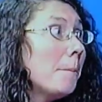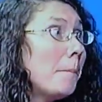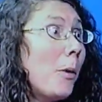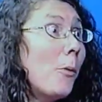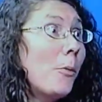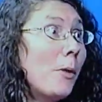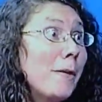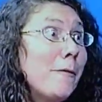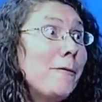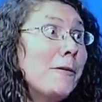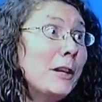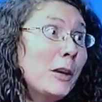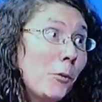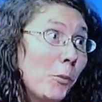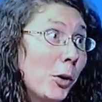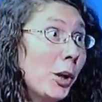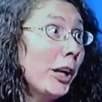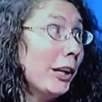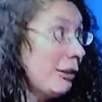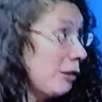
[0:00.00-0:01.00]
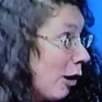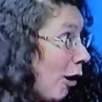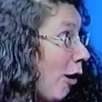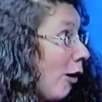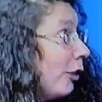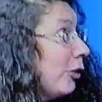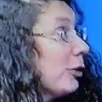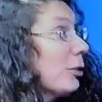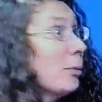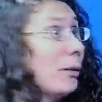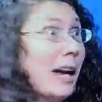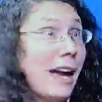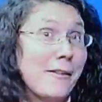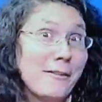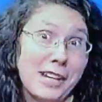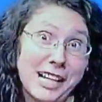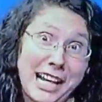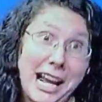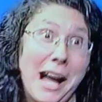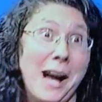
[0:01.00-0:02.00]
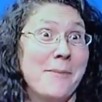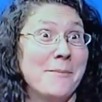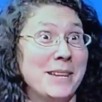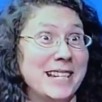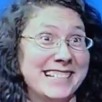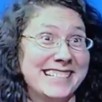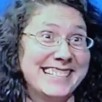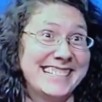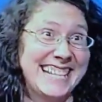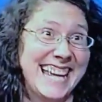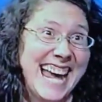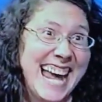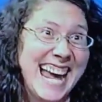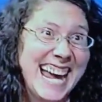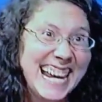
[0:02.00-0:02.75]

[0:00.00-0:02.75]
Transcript: But we feel we're adults. We have a common sense.